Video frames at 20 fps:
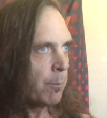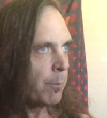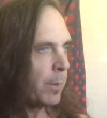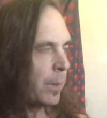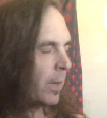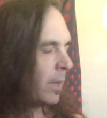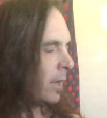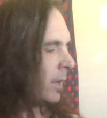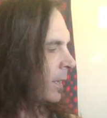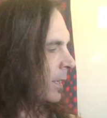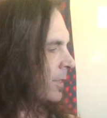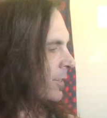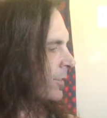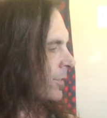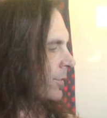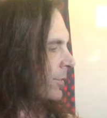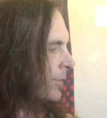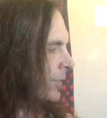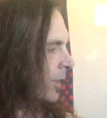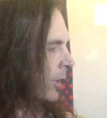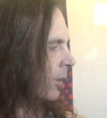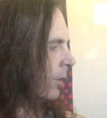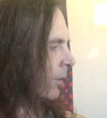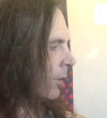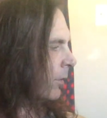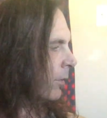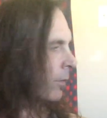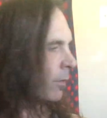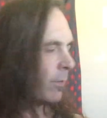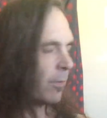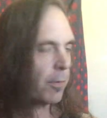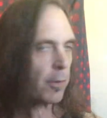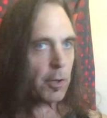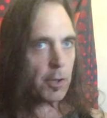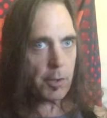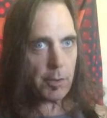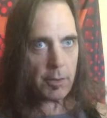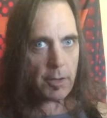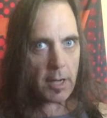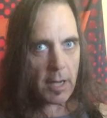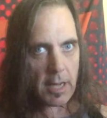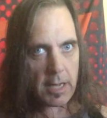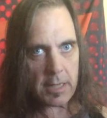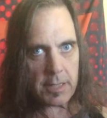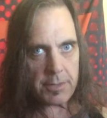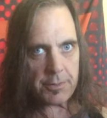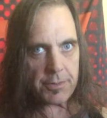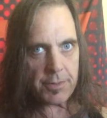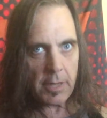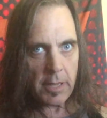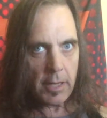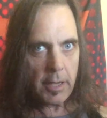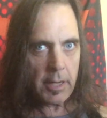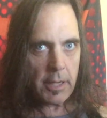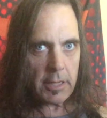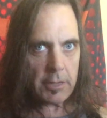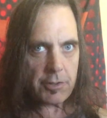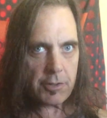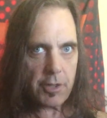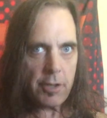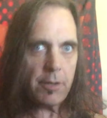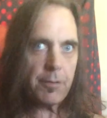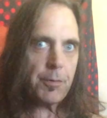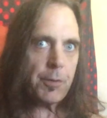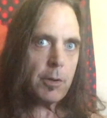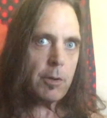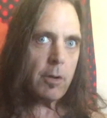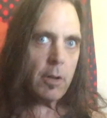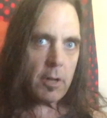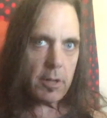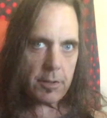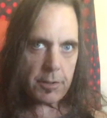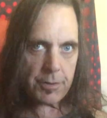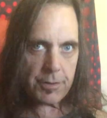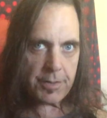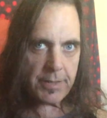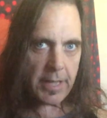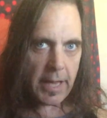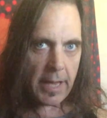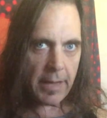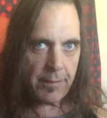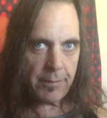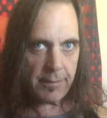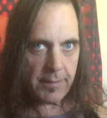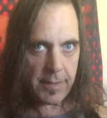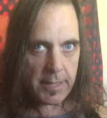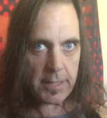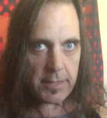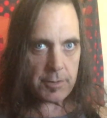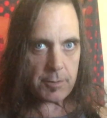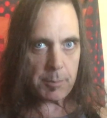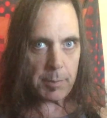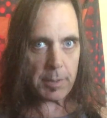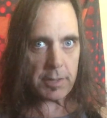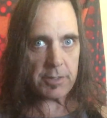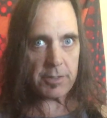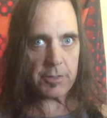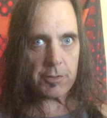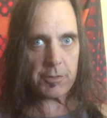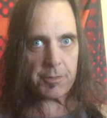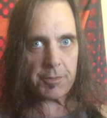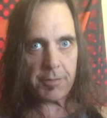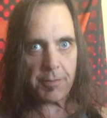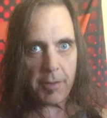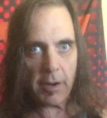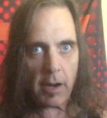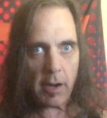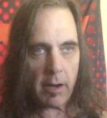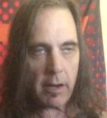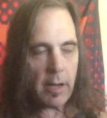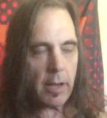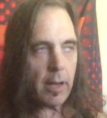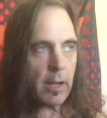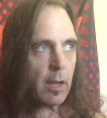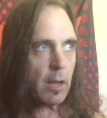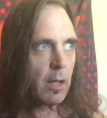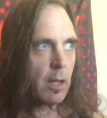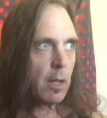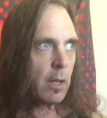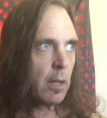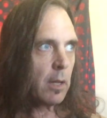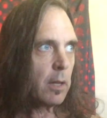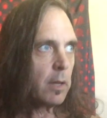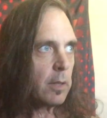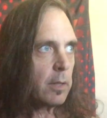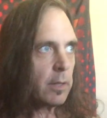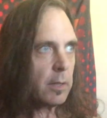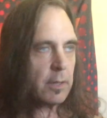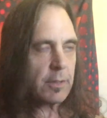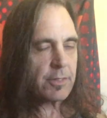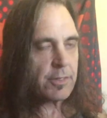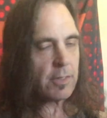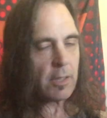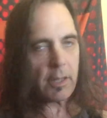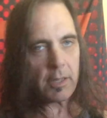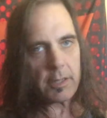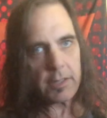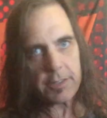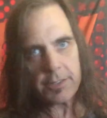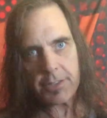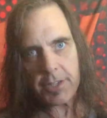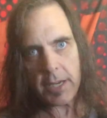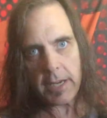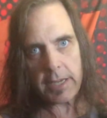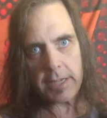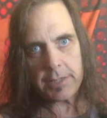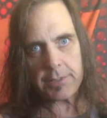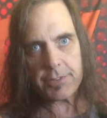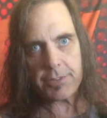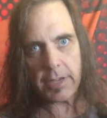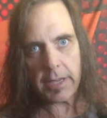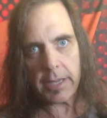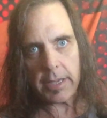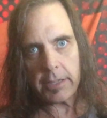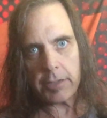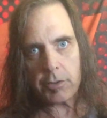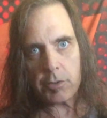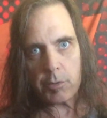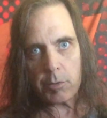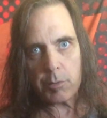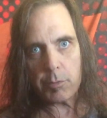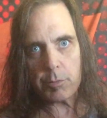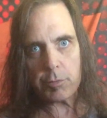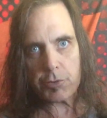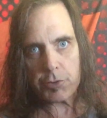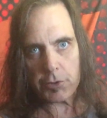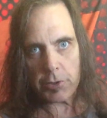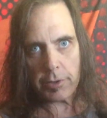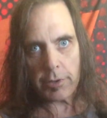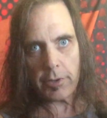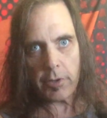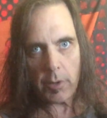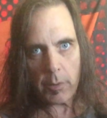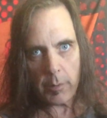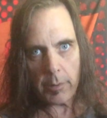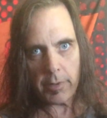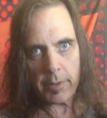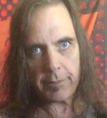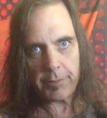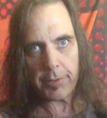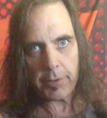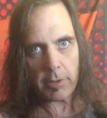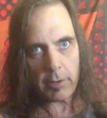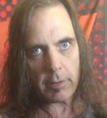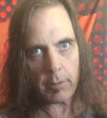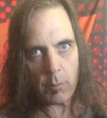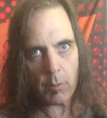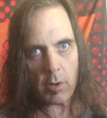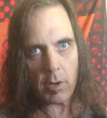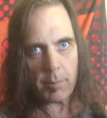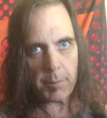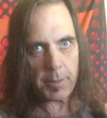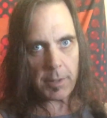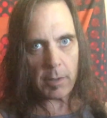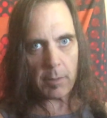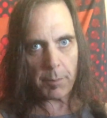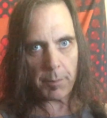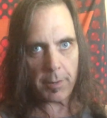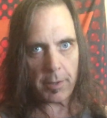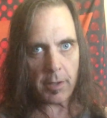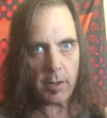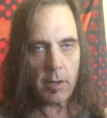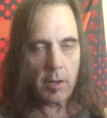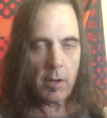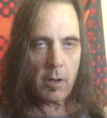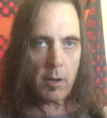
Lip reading: but it's still, for you guys, it's good for you to understand this because it's not going to change, and you should know it if you're going to want to be able to